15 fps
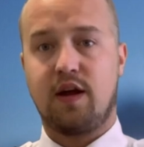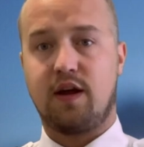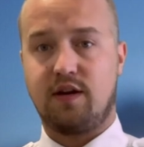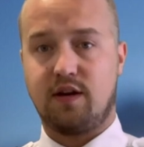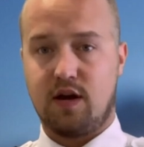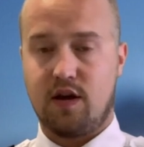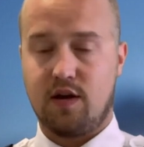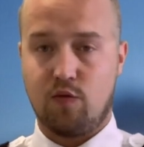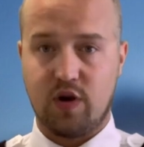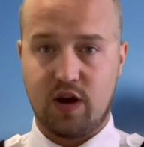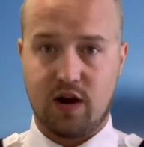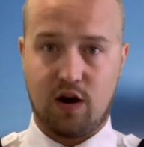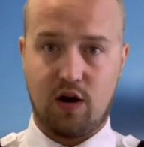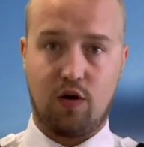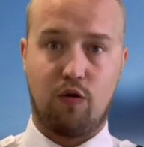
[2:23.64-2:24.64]
And there we
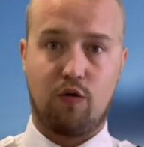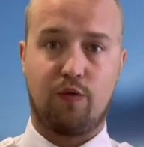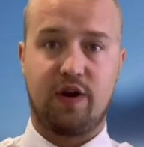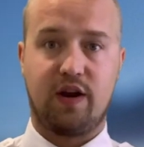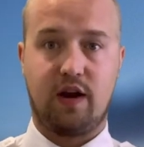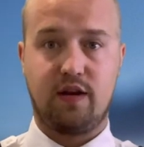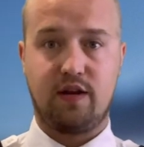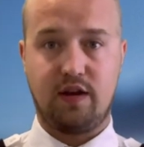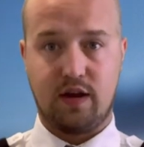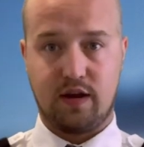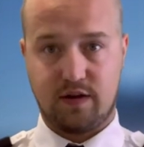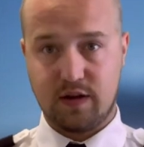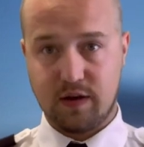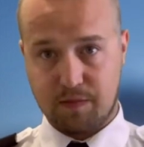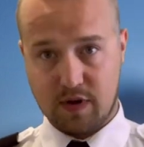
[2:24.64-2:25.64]
are already
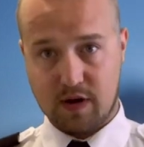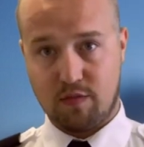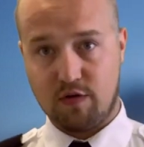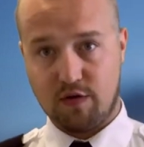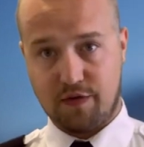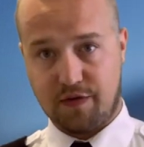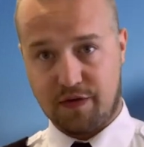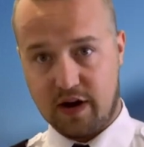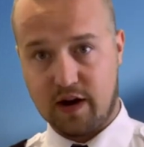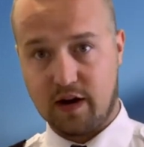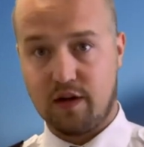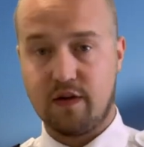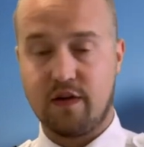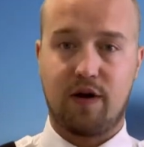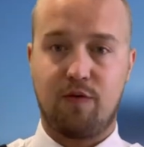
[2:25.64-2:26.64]
at tip number
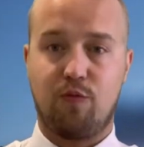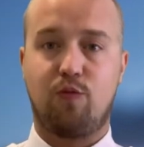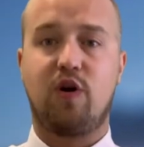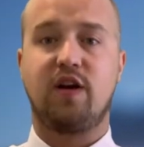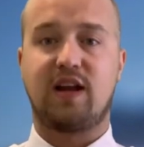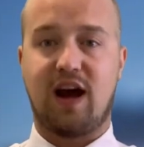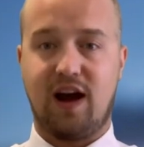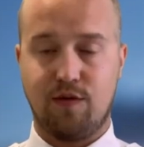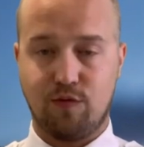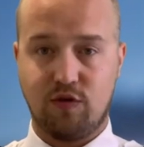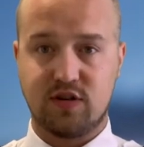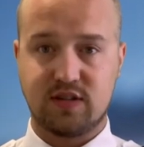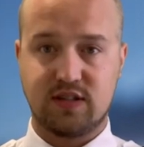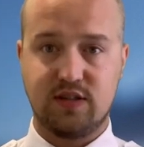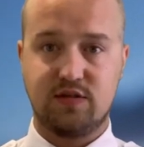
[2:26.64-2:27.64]
five, what I
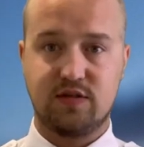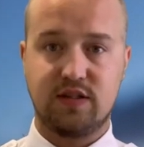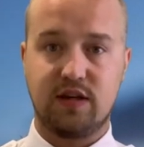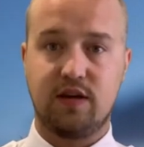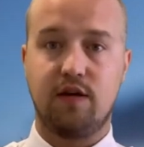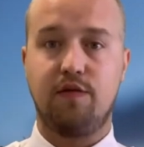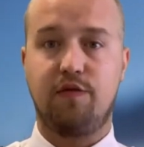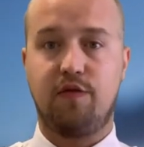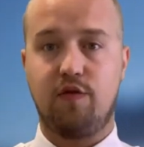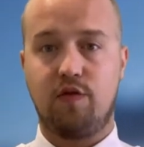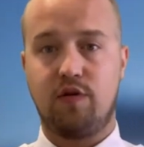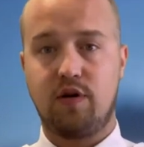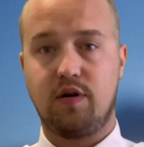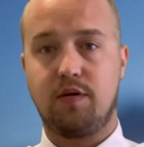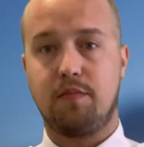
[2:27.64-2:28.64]
was using
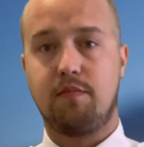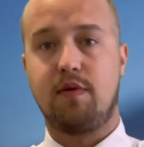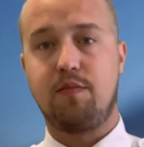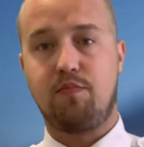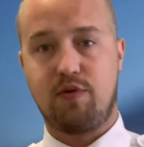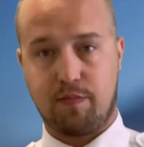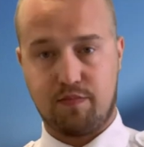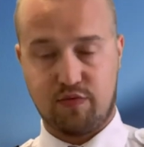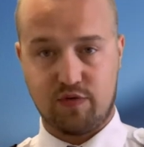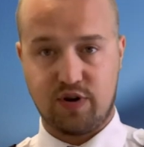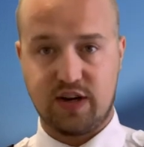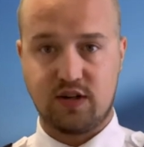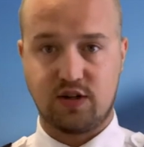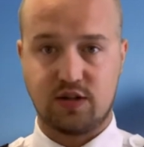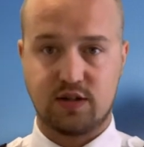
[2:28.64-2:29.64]
for my
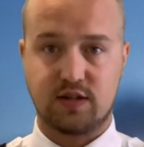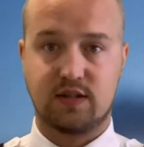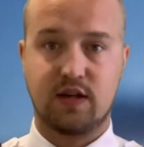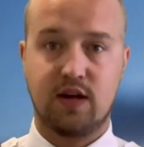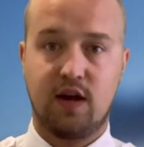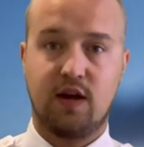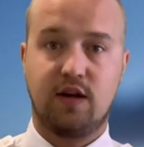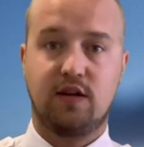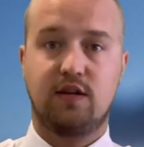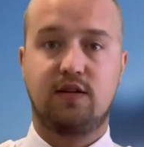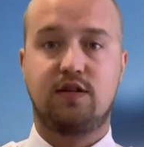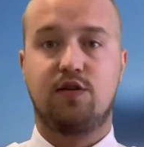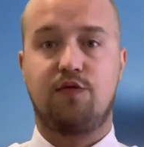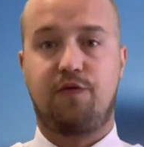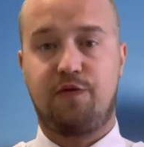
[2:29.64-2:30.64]
preparations.
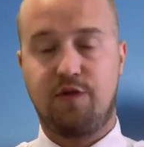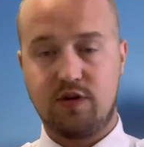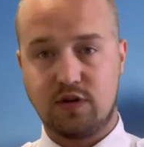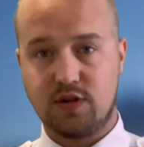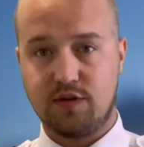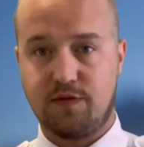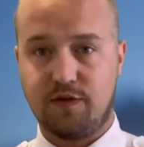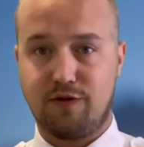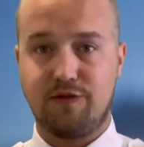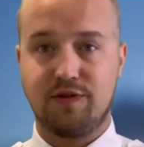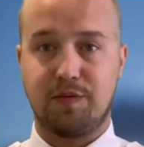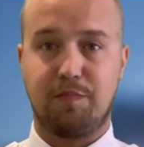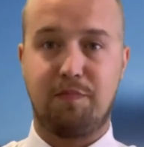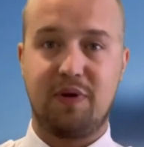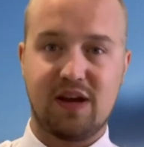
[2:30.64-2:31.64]
So first of all,
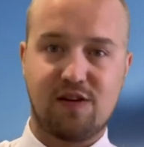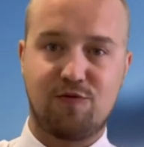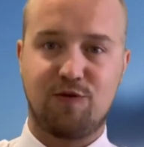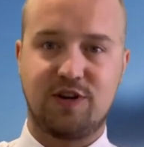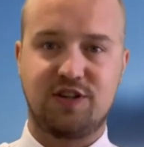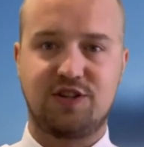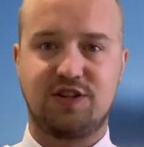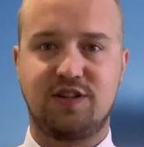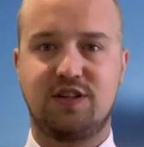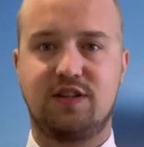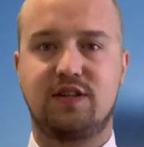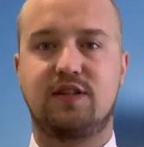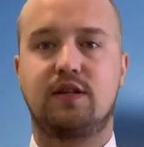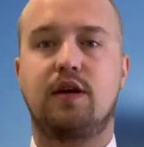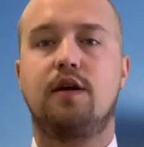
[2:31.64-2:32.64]
the big question
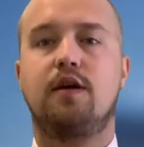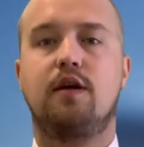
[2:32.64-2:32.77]
is